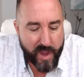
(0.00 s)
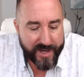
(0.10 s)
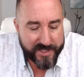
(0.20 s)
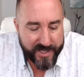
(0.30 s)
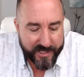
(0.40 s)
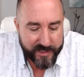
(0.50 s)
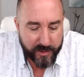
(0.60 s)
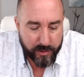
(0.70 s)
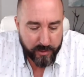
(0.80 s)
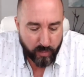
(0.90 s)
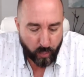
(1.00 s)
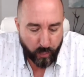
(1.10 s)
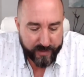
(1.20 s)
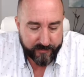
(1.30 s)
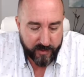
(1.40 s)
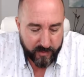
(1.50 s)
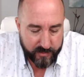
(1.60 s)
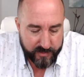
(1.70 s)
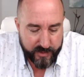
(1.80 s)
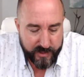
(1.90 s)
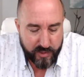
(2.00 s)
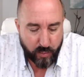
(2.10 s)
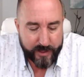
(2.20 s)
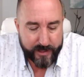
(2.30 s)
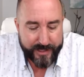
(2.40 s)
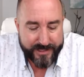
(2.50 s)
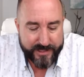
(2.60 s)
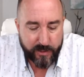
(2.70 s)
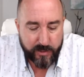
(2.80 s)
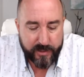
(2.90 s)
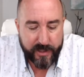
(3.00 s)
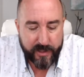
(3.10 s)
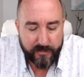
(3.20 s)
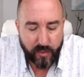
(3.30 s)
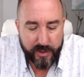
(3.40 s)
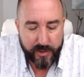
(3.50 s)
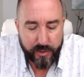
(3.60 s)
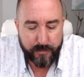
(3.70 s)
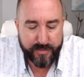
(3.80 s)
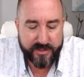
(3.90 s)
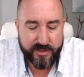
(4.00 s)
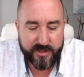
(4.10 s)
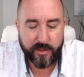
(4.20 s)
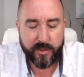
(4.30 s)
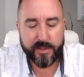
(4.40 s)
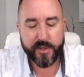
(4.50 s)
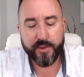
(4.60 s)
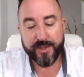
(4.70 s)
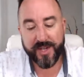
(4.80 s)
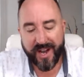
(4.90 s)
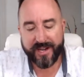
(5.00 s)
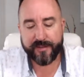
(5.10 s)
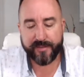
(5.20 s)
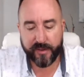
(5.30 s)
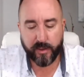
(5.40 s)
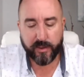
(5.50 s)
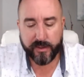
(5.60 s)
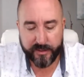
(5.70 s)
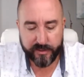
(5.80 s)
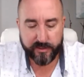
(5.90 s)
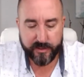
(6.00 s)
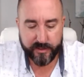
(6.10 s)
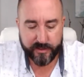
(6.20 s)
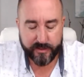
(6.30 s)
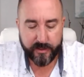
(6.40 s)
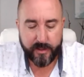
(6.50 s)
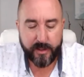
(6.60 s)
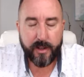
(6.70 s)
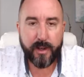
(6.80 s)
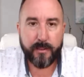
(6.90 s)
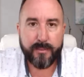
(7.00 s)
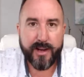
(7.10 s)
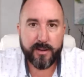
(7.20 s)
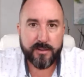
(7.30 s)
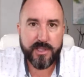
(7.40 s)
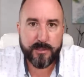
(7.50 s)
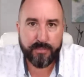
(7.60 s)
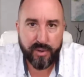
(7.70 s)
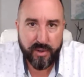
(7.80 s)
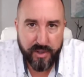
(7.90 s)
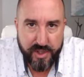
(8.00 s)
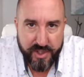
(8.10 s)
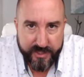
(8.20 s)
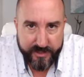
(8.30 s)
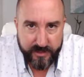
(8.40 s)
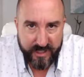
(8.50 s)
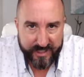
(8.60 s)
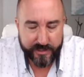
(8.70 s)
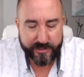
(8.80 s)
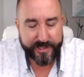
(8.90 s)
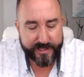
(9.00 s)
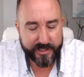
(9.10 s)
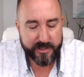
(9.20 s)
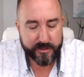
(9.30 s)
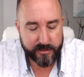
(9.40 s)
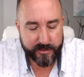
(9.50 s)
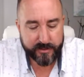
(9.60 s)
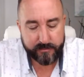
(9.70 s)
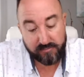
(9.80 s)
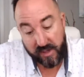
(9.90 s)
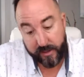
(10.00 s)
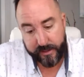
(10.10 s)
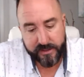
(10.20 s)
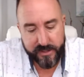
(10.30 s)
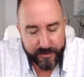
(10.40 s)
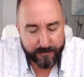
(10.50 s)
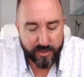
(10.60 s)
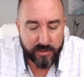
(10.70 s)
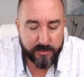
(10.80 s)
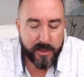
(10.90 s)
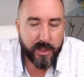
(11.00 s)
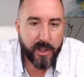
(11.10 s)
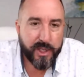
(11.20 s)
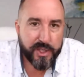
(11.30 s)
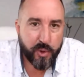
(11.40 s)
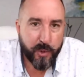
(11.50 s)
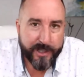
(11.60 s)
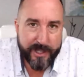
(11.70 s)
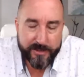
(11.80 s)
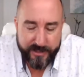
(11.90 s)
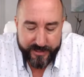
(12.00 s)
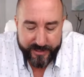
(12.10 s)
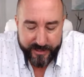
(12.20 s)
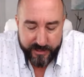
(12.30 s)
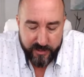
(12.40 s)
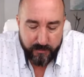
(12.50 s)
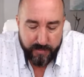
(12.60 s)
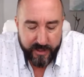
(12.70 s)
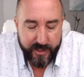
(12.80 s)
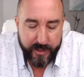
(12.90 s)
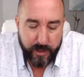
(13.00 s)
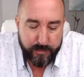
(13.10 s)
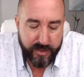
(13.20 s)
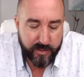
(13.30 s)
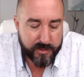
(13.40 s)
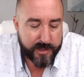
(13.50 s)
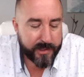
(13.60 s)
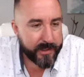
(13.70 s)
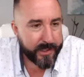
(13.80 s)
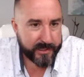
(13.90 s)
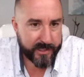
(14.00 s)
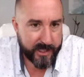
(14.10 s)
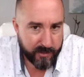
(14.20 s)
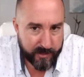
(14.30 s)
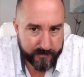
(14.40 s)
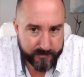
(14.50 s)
Daniel Weaver says, when is it okay for a new business owner to not feel guilty about splurging occasionally? Example, going out to eat, buying a new boat, etc.